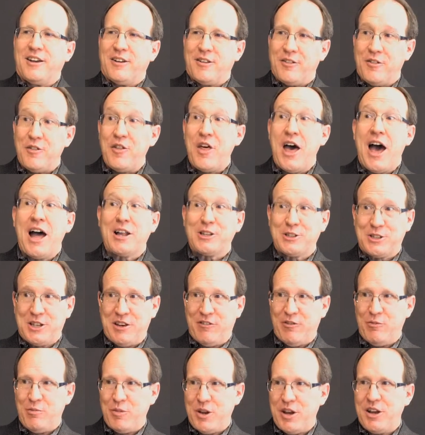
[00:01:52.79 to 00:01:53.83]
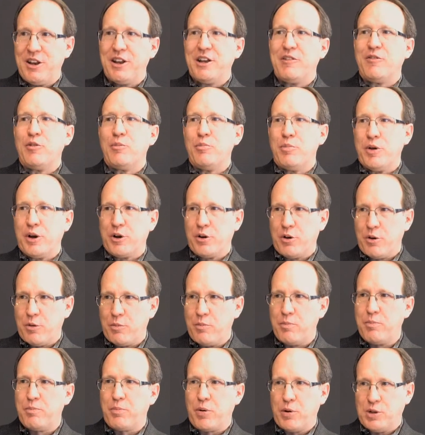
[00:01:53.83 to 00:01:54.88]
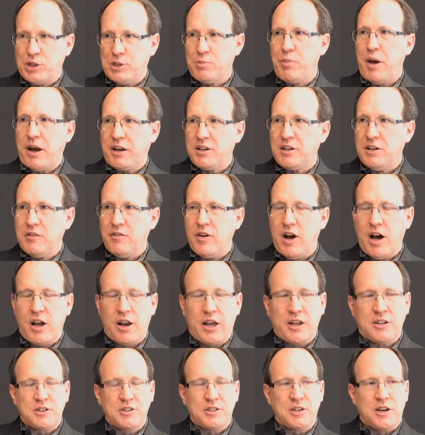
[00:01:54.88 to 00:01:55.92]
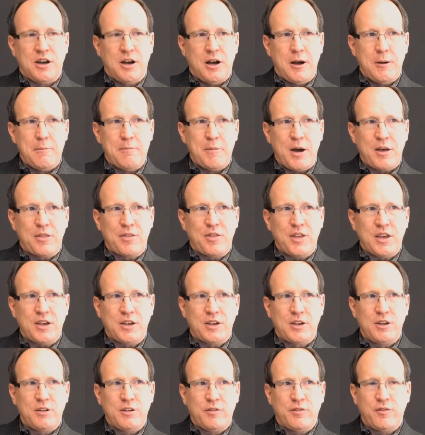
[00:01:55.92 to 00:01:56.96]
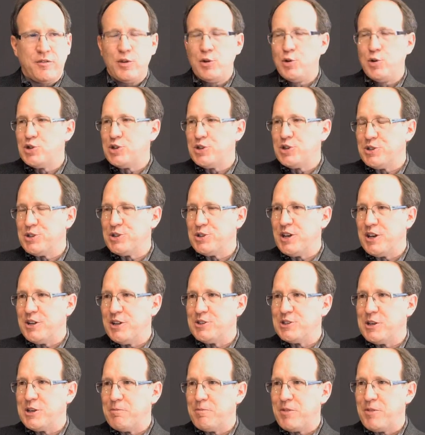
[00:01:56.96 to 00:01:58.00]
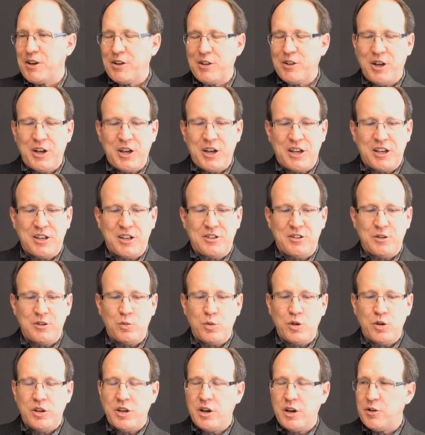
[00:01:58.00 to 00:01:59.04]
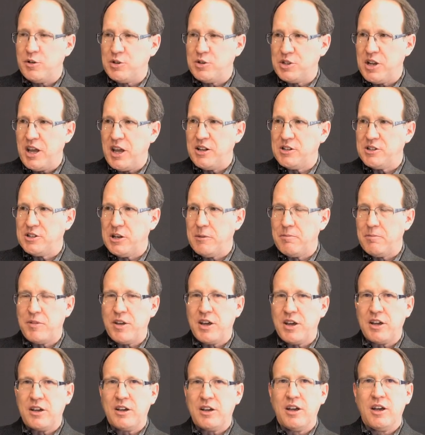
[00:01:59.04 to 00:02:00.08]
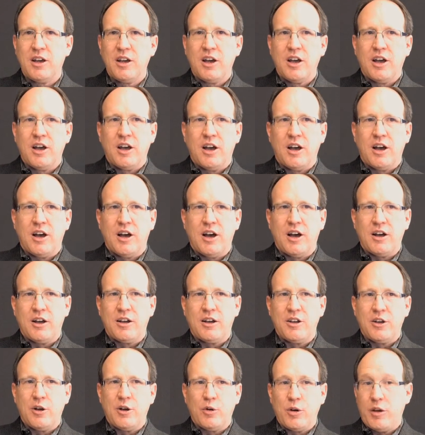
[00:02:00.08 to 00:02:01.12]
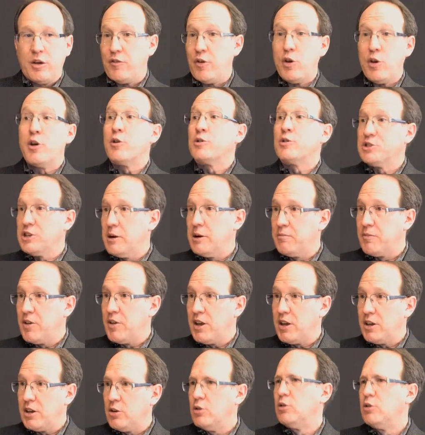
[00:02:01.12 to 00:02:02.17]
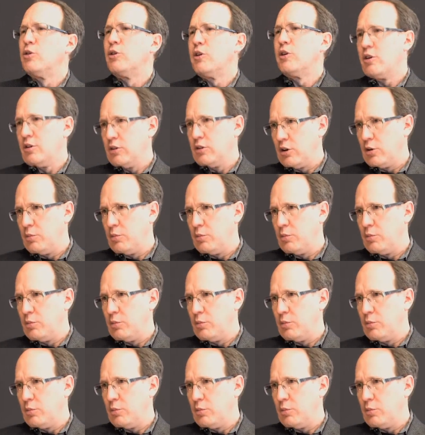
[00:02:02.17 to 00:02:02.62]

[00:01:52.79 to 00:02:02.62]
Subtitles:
That's given me an even bigger perspective on it. I think Confucius said something like, to really understand something, if you hear something, you learn it a little